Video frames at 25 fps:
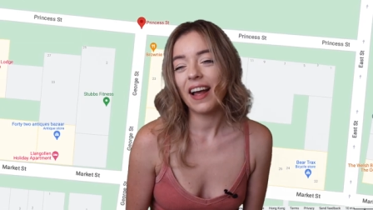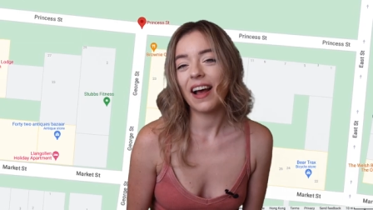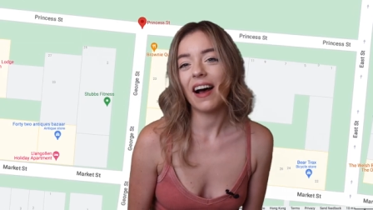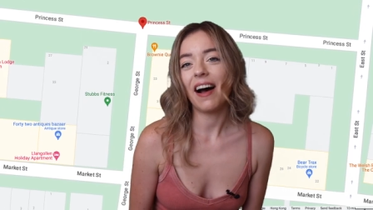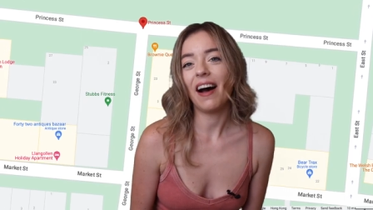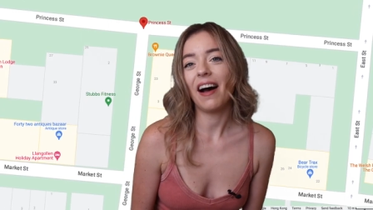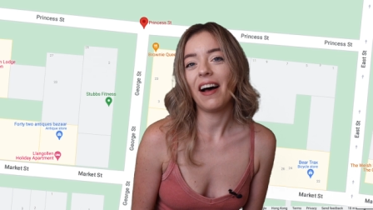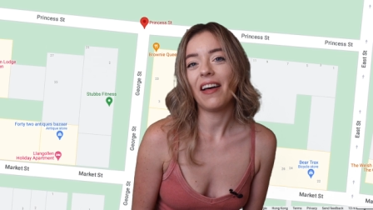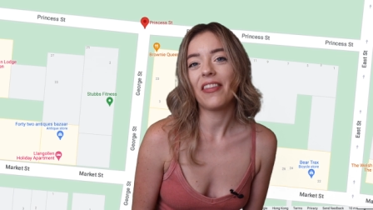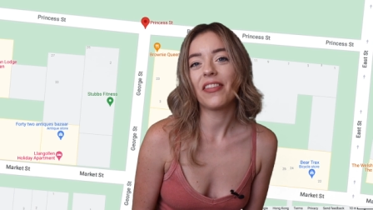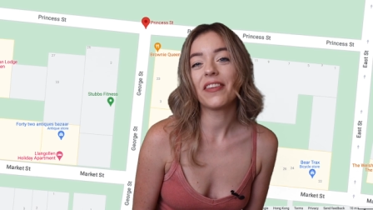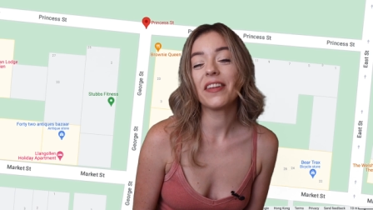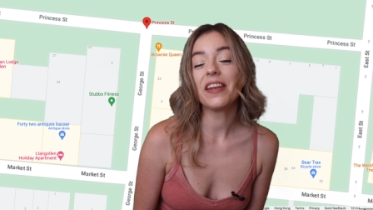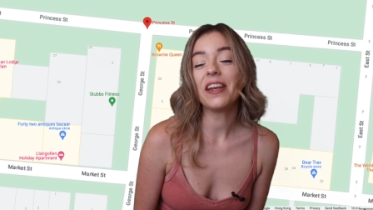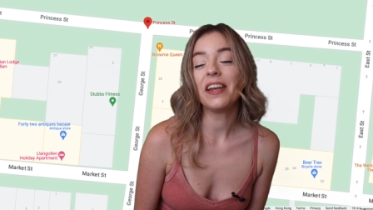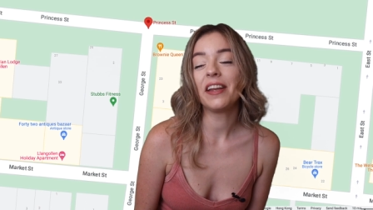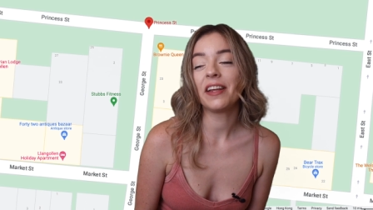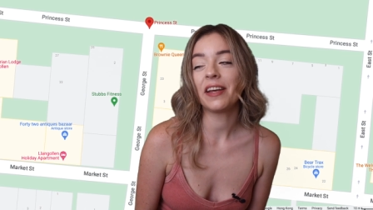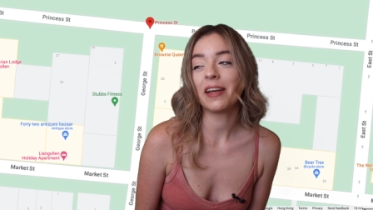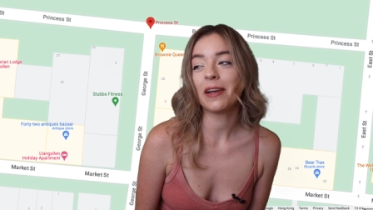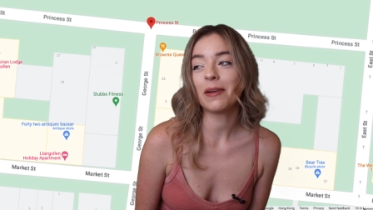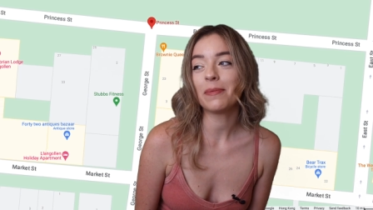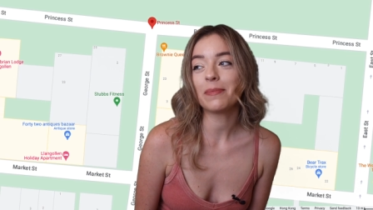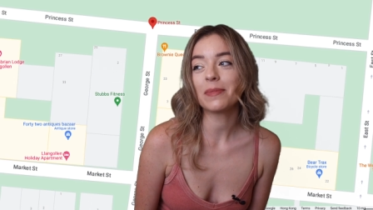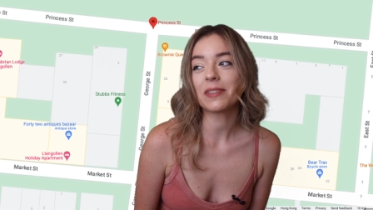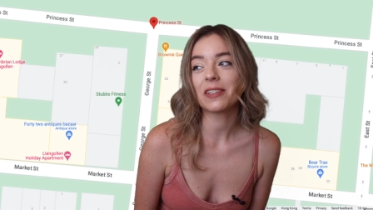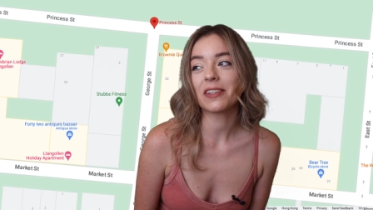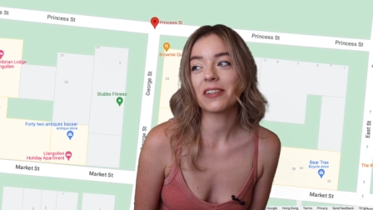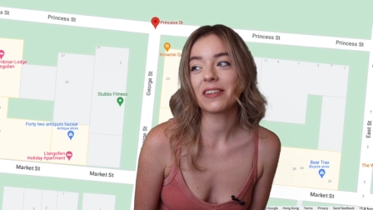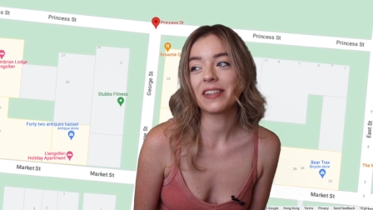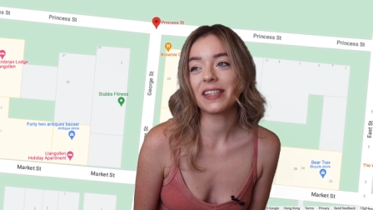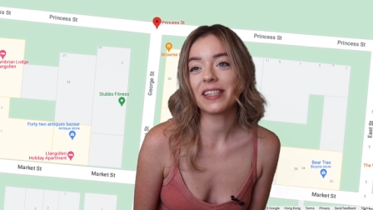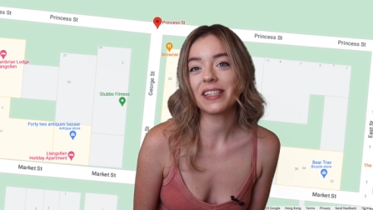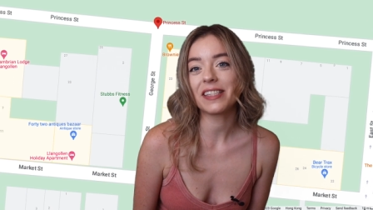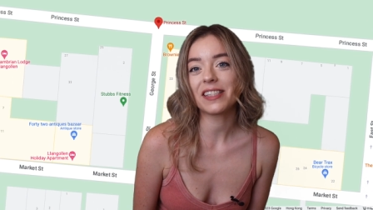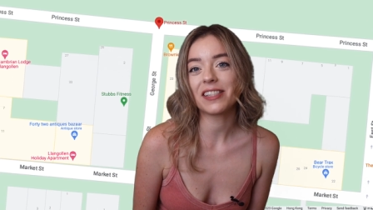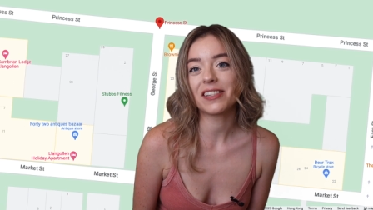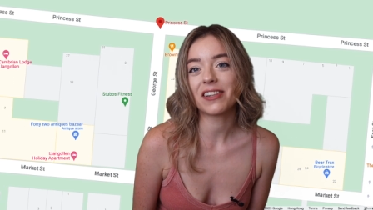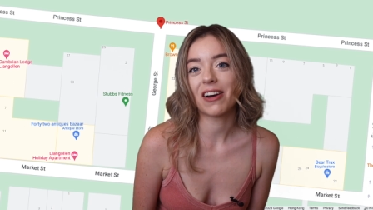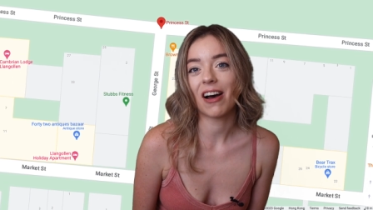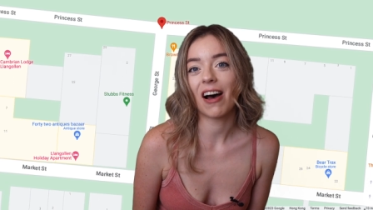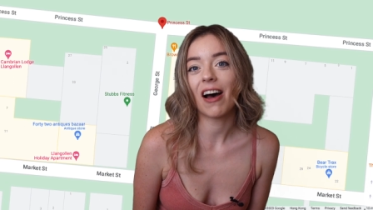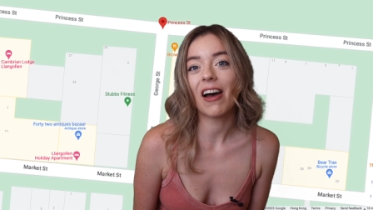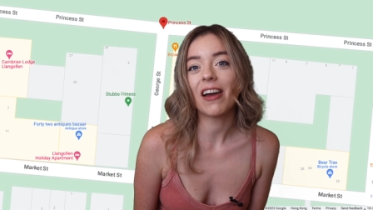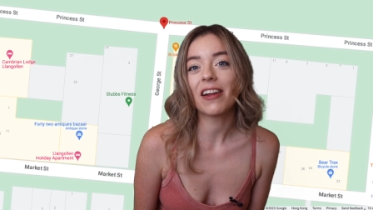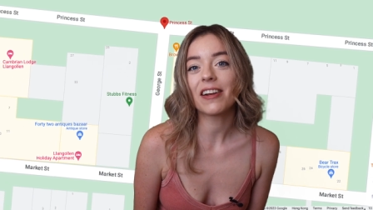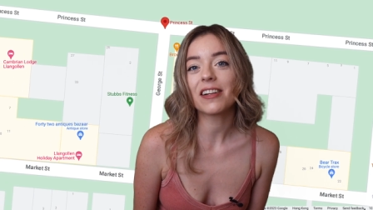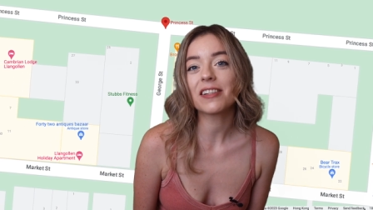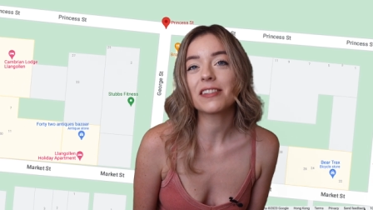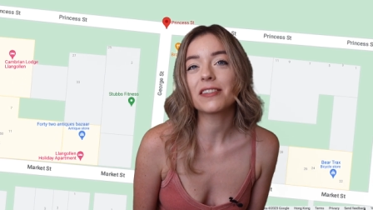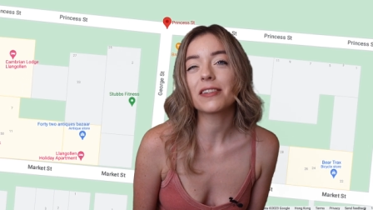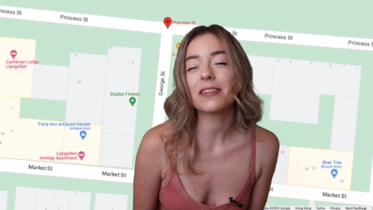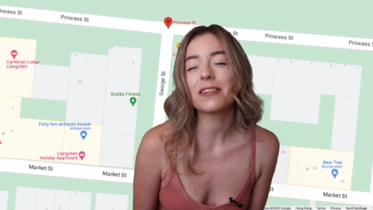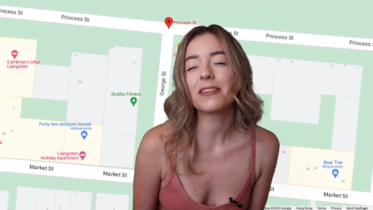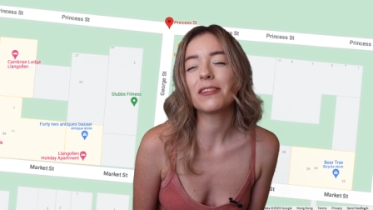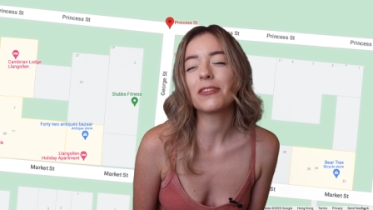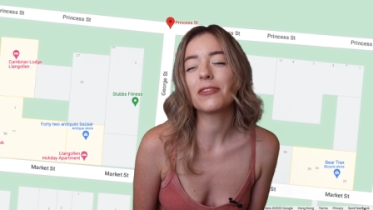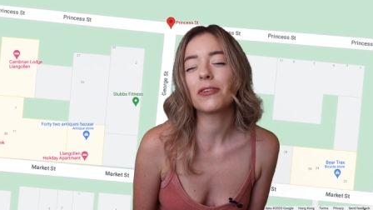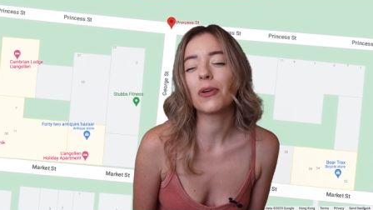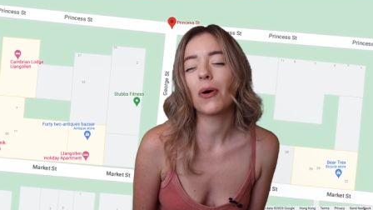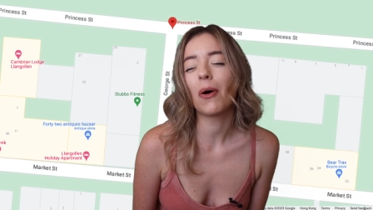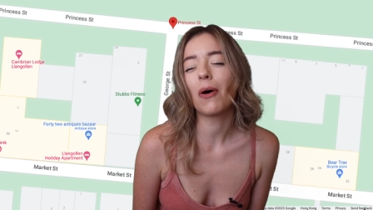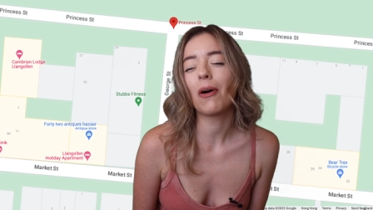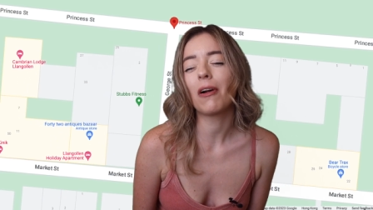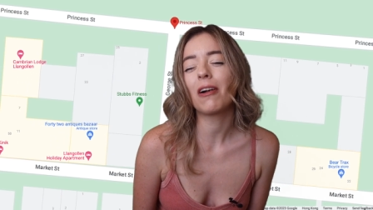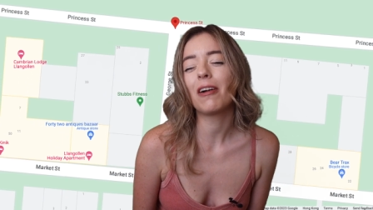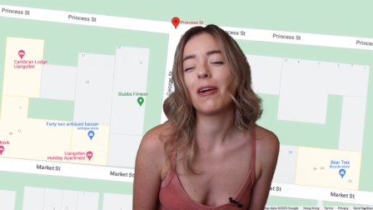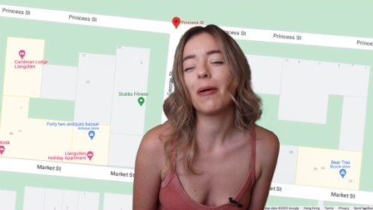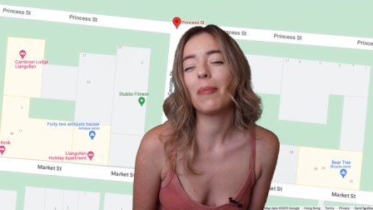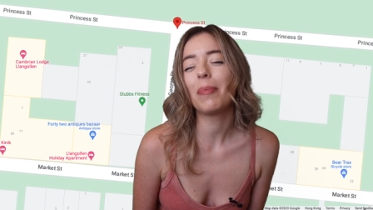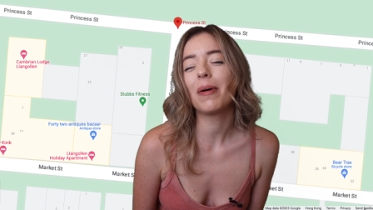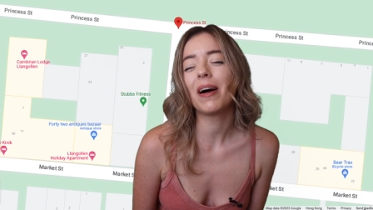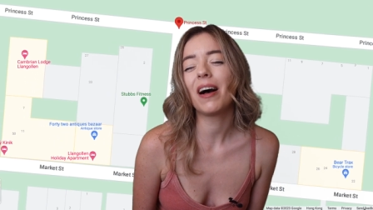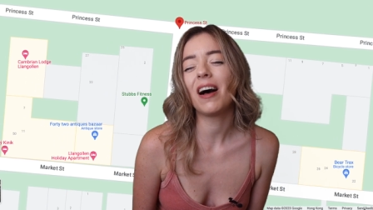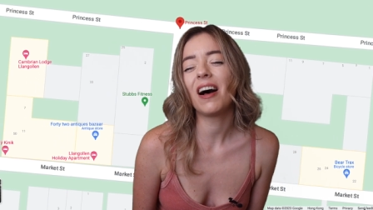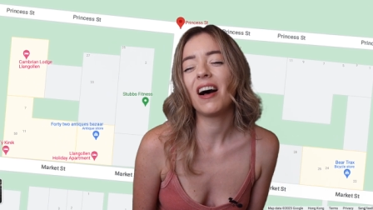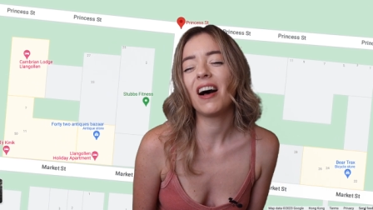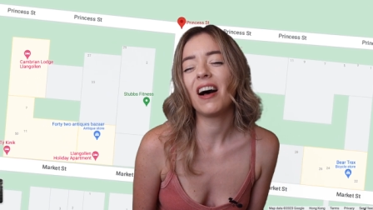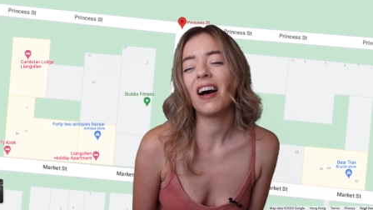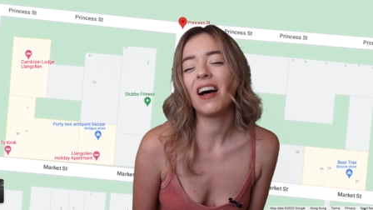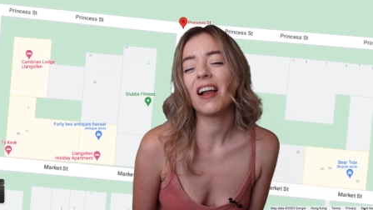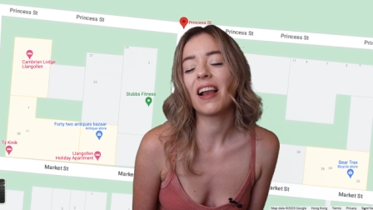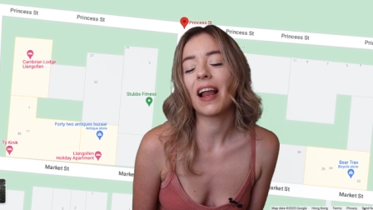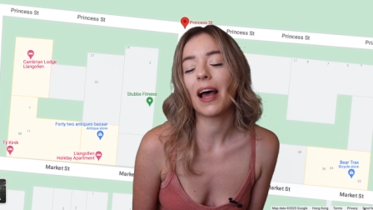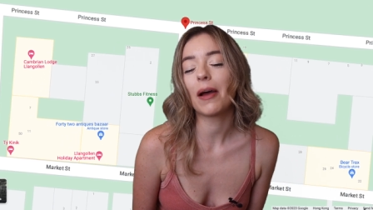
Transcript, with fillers: ah, the names on this town is adorable.